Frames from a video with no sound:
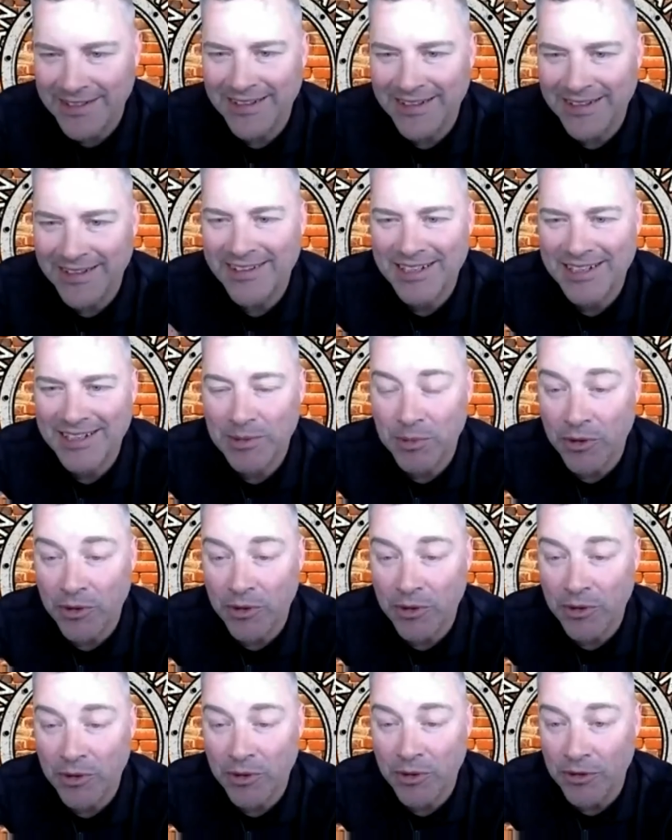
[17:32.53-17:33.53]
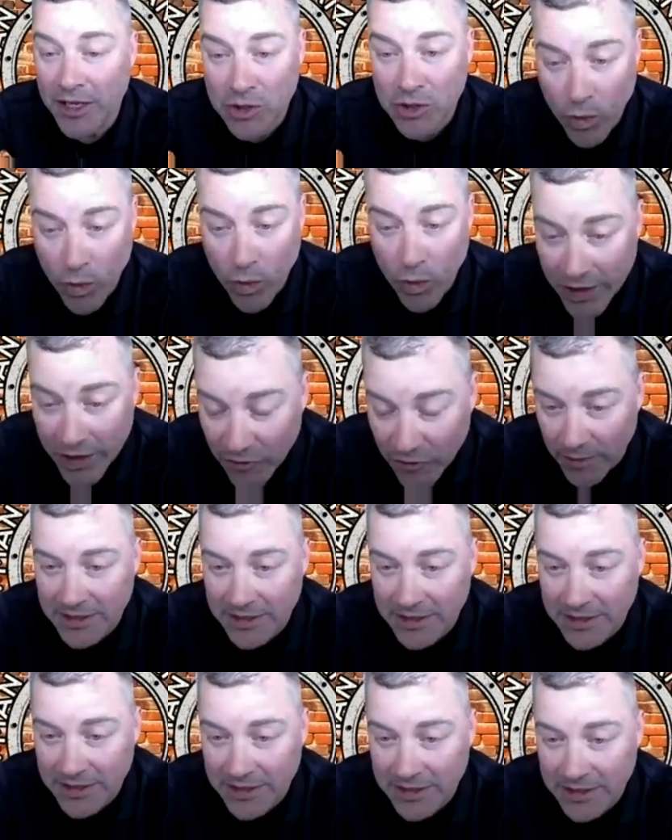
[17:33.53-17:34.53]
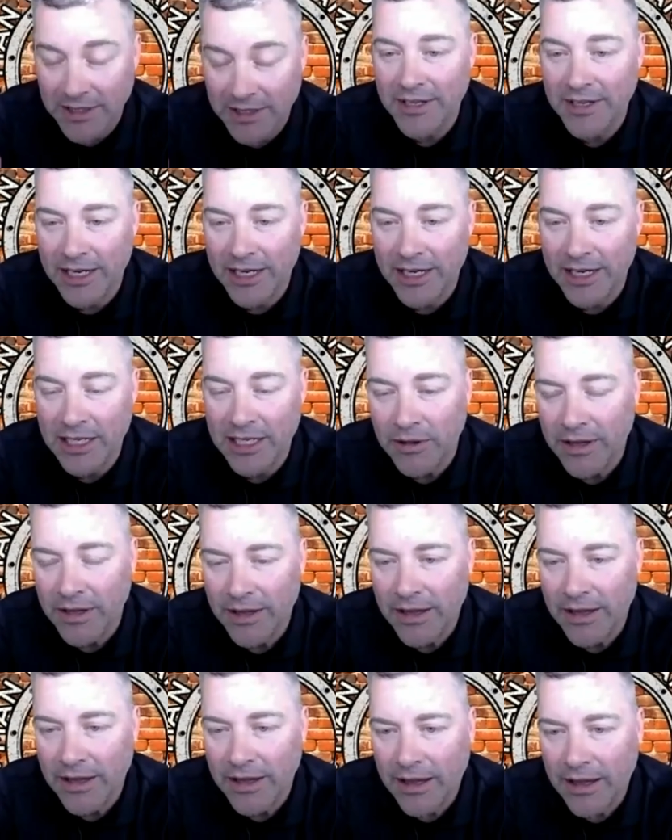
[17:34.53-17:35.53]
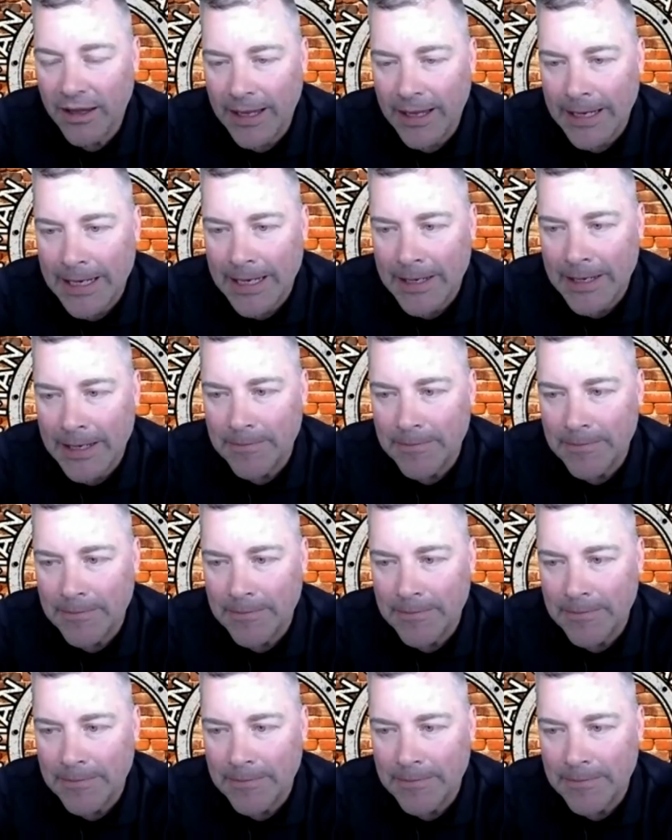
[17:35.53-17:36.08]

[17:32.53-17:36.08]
18 months undetectable, 24 months undetectable.